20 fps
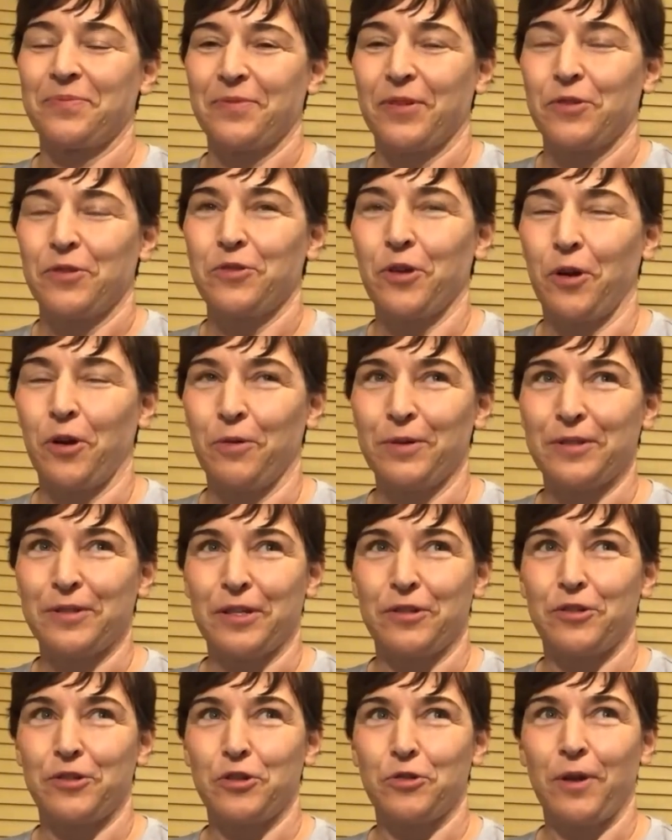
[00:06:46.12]
So it was
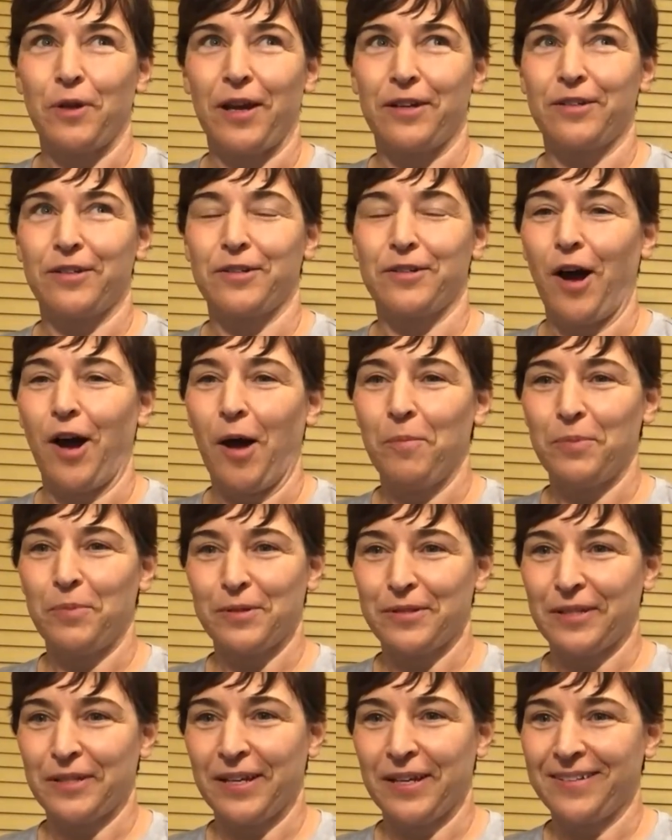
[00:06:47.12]
a Trek
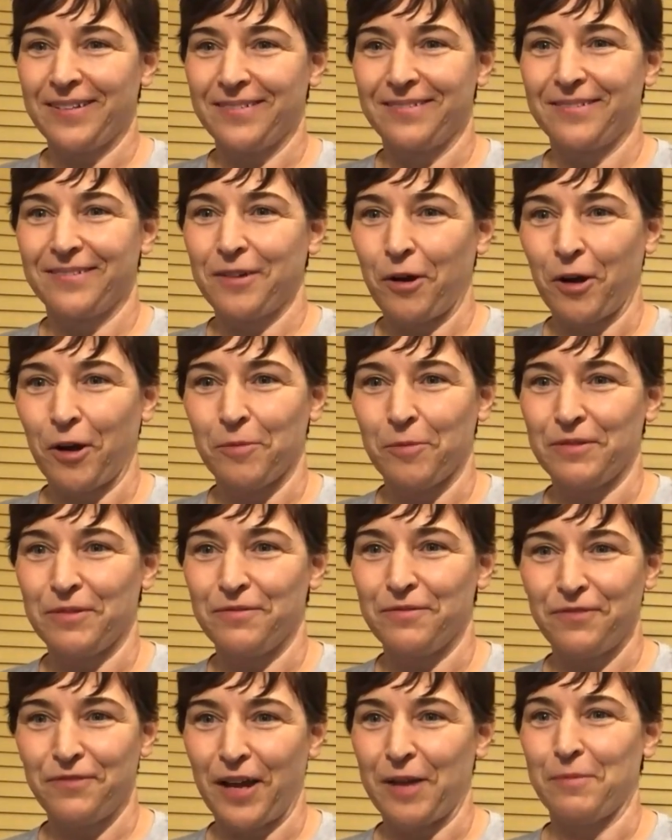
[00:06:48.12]
composite
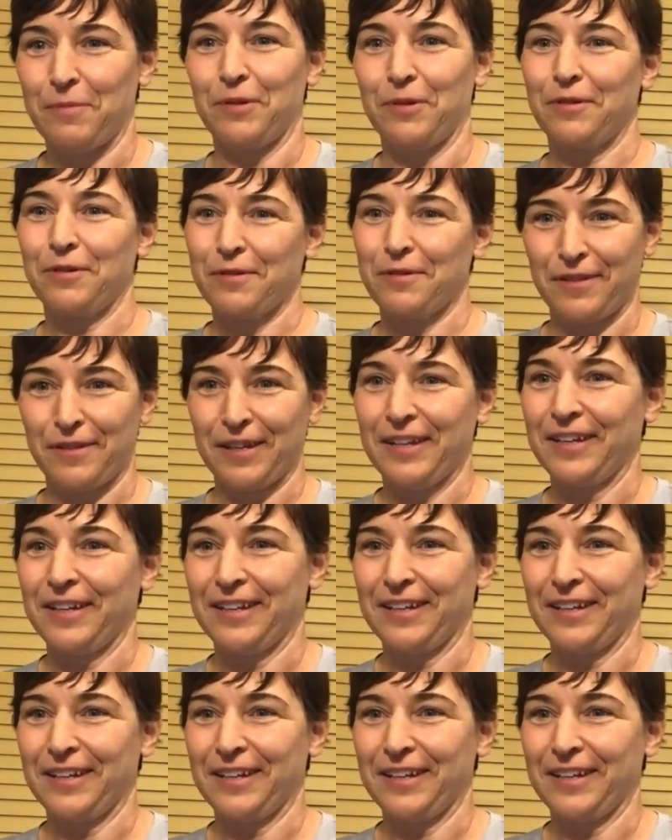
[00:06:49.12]
carbon fiber thing.